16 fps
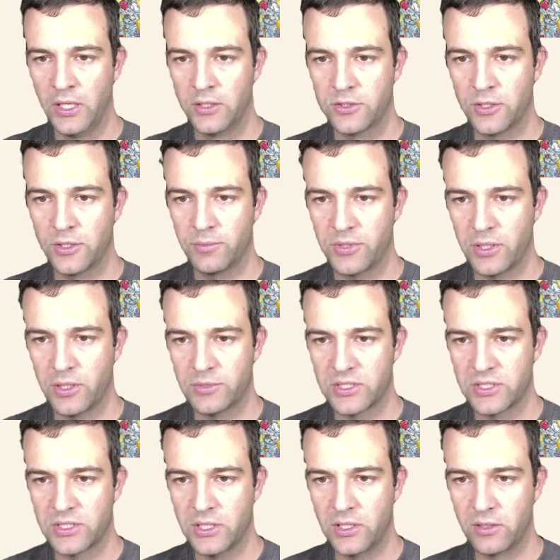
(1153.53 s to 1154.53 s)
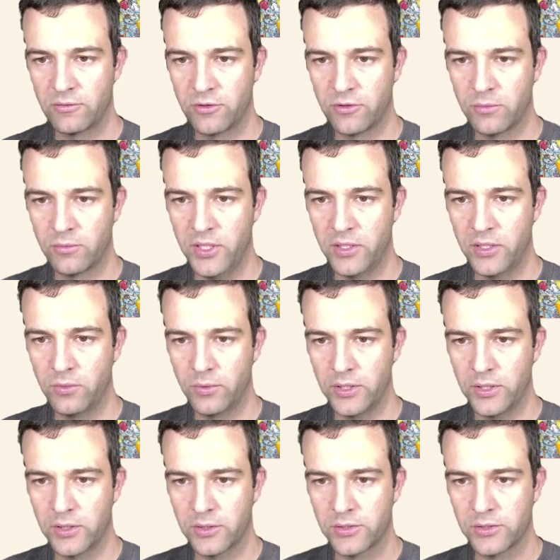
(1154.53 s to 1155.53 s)
sometimes staying for many
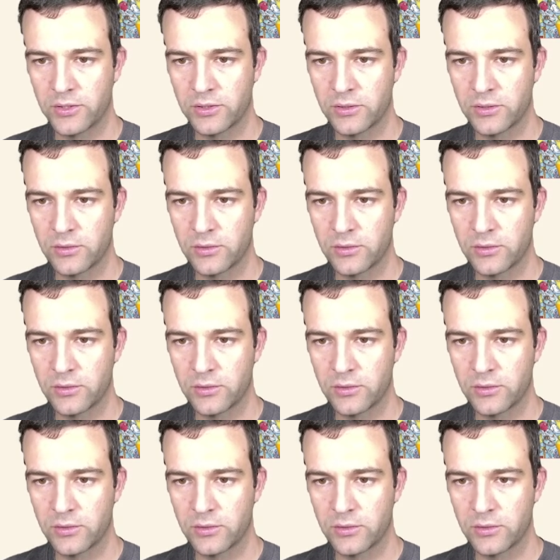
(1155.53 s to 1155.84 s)
weeks.